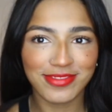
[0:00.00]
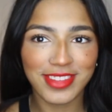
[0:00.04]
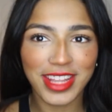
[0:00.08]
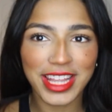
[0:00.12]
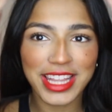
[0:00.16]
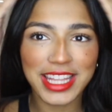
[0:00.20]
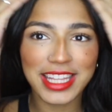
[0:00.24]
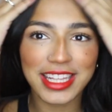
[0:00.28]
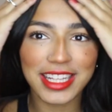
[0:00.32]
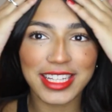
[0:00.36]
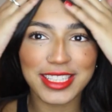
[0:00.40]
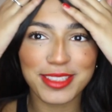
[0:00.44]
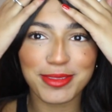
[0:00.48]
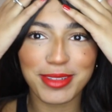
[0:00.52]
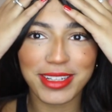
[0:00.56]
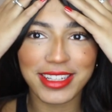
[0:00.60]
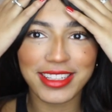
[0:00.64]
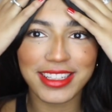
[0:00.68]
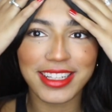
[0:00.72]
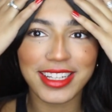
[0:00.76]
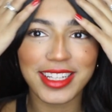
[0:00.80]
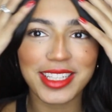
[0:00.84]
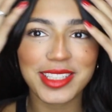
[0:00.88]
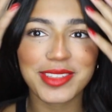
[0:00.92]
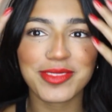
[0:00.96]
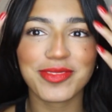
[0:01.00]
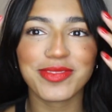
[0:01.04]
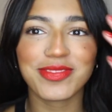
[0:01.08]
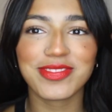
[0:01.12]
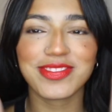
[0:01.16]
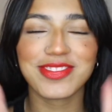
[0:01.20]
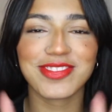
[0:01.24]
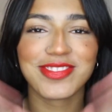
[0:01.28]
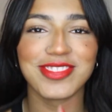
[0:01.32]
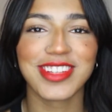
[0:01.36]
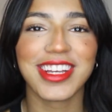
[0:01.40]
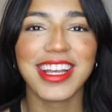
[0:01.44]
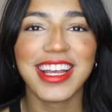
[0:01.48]
I think that's working.
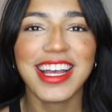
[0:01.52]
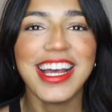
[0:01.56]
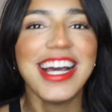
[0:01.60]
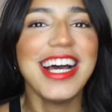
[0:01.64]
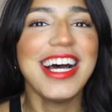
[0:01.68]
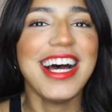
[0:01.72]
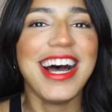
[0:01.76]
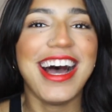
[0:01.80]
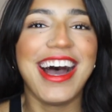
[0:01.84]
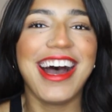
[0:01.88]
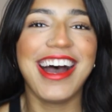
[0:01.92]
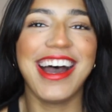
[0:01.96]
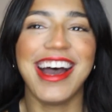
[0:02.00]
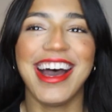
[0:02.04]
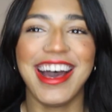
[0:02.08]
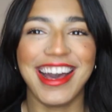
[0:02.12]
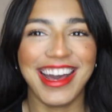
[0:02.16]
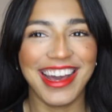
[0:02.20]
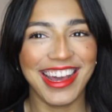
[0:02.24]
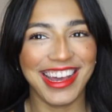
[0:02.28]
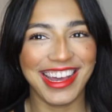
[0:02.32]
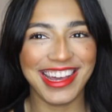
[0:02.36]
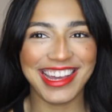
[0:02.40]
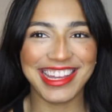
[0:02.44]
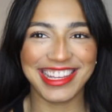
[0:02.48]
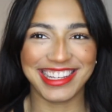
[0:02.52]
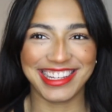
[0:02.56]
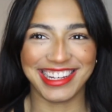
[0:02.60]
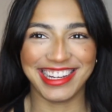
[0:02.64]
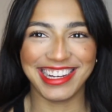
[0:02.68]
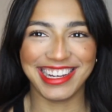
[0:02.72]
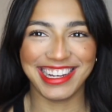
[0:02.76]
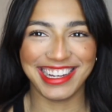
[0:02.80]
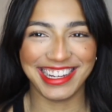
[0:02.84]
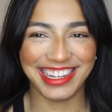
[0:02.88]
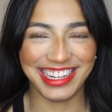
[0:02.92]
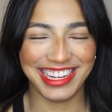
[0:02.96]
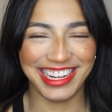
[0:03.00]
Hi
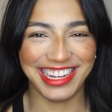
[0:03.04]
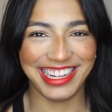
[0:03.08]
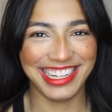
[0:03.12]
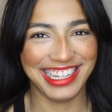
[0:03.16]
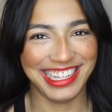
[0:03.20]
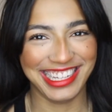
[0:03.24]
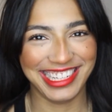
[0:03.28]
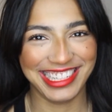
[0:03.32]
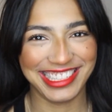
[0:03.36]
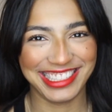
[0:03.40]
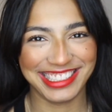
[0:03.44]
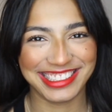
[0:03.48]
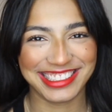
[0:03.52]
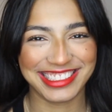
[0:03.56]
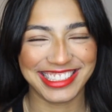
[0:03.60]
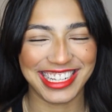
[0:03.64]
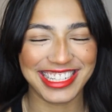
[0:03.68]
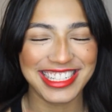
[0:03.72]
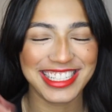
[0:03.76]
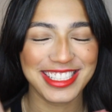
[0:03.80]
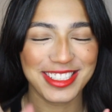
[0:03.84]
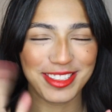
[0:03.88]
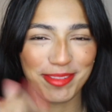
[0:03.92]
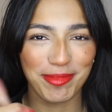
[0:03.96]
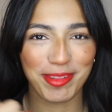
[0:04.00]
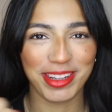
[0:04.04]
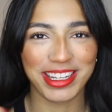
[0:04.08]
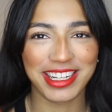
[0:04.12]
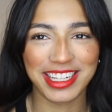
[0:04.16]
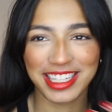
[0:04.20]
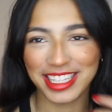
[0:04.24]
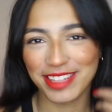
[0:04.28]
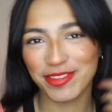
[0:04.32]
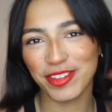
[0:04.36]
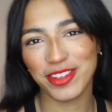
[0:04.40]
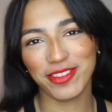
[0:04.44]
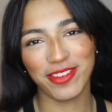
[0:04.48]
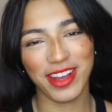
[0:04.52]
guys! I need to stop
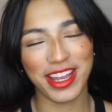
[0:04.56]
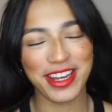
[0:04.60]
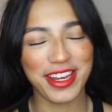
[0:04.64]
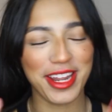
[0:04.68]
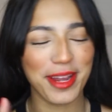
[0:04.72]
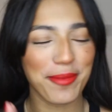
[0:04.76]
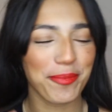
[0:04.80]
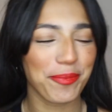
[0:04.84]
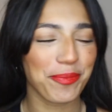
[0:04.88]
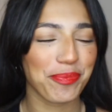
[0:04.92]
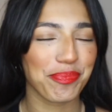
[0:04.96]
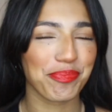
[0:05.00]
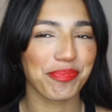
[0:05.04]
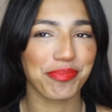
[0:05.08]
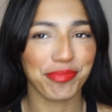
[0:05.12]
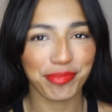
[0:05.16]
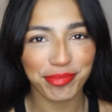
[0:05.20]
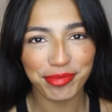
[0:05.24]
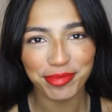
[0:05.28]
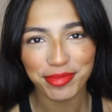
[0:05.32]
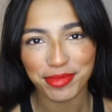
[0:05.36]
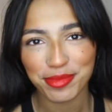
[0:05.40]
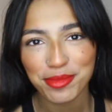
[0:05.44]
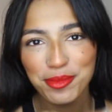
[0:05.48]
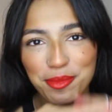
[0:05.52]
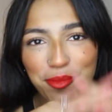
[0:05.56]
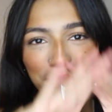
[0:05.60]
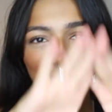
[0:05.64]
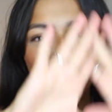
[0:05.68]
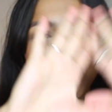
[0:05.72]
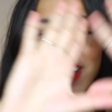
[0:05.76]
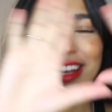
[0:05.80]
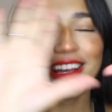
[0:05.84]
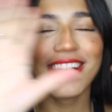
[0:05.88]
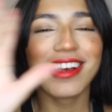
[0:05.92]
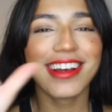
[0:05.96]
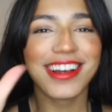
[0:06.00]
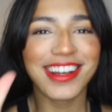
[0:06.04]
looking in the viewfinder.
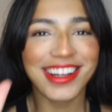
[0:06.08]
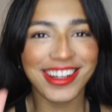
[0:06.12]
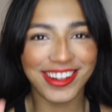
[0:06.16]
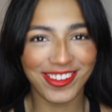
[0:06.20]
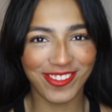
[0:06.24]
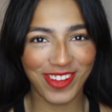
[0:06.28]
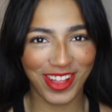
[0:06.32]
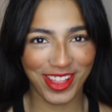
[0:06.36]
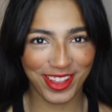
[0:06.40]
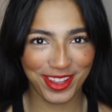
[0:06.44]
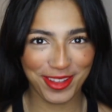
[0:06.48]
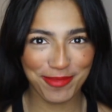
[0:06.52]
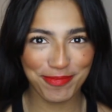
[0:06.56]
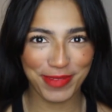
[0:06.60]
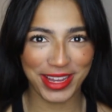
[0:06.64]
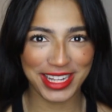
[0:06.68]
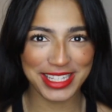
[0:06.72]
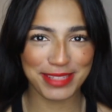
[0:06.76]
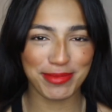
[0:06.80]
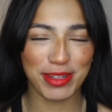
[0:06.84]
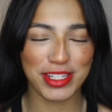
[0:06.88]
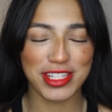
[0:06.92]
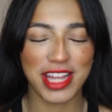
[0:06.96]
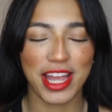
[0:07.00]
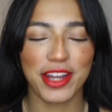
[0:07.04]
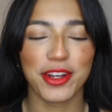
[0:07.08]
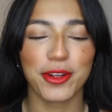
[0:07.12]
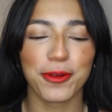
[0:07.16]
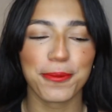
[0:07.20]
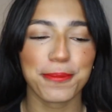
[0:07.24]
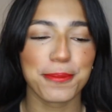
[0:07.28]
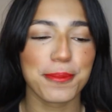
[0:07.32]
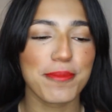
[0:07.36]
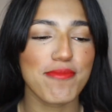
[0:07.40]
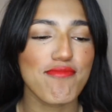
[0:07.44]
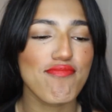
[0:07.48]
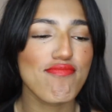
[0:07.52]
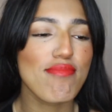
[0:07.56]
Welcome back to my
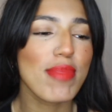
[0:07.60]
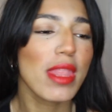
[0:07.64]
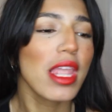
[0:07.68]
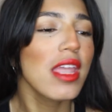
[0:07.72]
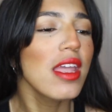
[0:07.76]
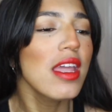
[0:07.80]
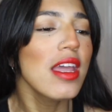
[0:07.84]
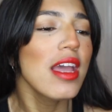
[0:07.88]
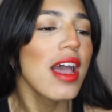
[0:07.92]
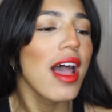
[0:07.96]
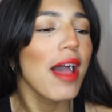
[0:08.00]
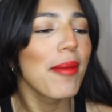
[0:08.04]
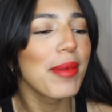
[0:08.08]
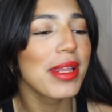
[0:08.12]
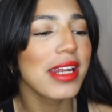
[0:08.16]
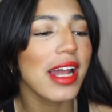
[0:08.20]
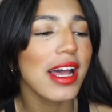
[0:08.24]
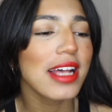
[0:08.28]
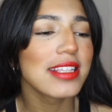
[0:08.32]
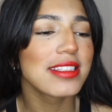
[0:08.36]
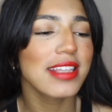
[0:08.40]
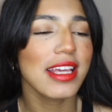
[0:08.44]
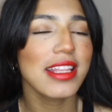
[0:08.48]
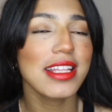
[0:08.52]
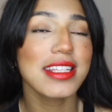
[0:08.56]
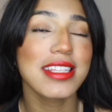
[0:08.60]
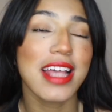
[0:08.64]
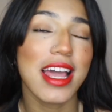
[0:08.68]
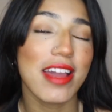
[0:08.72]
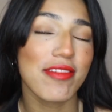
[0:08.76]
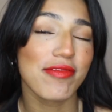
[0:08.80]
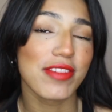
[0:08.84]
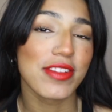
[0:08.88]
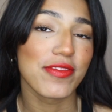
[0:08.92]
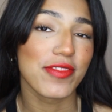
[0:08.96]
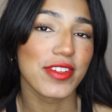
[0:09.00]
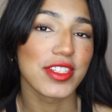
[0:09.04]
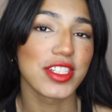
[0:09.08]
channel. I mean, I say this
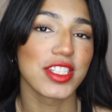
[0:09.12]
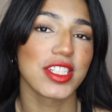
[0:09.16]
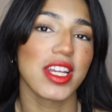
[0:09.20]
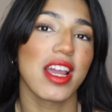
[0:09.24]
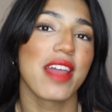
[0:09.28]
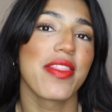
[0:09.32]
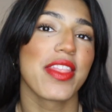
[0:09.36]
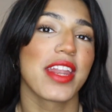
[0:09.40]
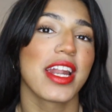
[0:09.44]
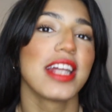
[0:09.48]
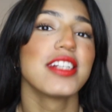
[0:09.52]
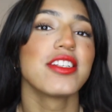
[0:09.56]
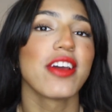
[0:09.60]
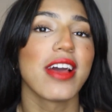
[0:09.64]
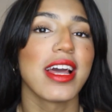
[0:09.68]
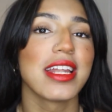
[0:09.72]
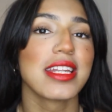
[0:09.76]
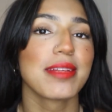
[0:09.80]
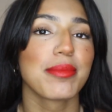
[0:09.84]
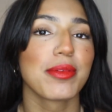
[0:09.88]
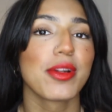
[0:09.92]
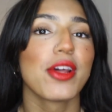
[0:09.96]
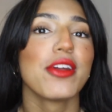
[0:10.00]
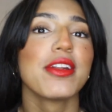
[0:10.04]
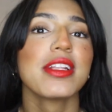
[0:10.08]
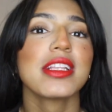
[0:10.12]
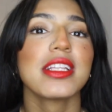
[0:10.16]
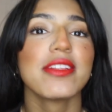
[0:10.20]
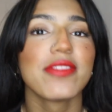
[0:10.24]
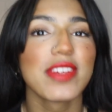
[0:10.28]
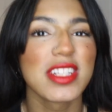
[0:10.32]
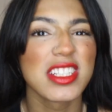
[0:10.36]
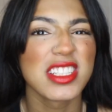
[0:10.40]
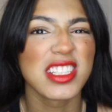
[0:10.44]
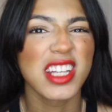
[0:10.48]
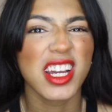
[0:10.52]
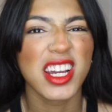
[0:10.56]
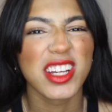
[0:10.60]
every video and then I don't end up loading the
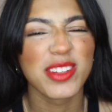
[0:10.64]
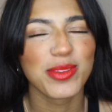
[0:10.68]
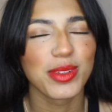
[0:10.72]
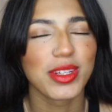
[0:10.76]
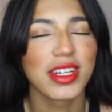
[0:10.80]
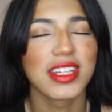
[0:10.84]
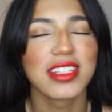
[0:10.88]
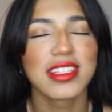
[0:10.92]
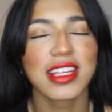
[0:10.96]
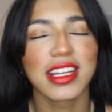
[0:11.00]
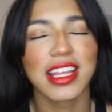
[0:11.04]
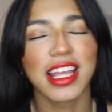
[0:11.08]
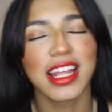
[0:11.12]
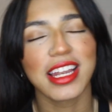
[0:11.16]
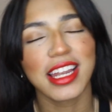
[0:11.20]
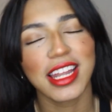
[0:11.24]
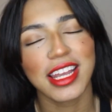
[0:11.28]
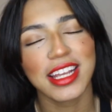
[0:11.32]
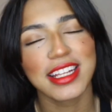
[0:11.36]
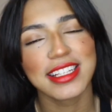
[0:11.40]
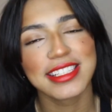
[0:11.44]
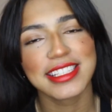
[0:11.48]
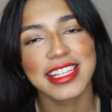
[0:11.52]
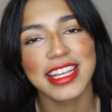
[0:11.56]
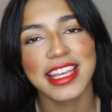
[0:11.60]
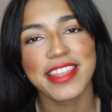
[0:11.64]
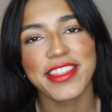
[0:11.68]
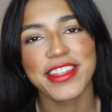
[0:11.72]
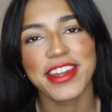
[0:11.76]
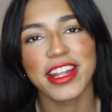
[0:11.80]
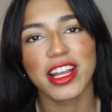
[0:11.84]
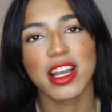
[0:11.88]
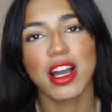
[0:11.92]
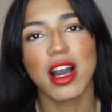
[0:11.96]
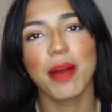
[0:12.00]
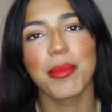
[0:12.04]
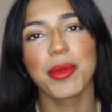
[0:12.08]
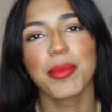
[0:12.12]
video because I get lazy and then
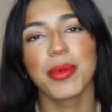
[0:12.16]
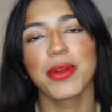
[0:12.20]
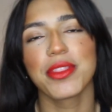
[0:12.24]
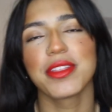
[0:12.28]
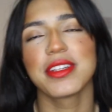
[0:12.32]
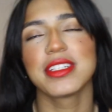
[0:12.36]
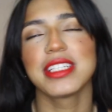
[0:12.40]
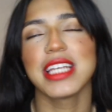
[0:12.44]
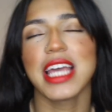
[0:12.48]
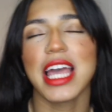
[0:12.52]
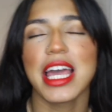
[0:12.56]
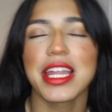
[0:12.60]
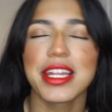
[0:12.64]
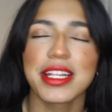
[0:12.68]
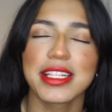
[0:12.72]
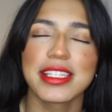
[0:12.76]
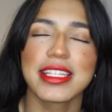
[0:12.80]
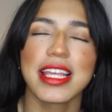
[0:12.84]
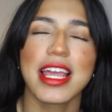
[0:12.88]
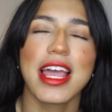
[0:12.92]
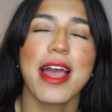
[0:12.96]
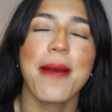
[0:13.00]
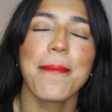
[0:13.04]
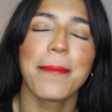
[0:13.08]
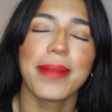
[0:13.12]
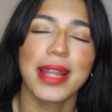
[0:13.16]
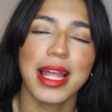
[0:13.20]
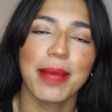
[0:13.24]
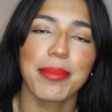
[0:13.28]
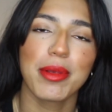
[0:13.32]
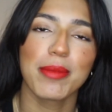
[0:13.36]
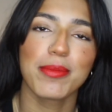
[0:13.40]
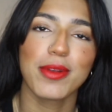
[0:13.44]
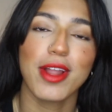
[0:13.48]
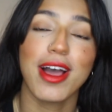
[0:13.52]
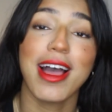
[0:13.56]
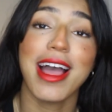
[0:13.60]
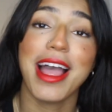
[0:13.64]
I can't be bothered to edit it and blah
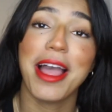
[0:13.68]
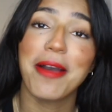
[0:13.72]
blah blah.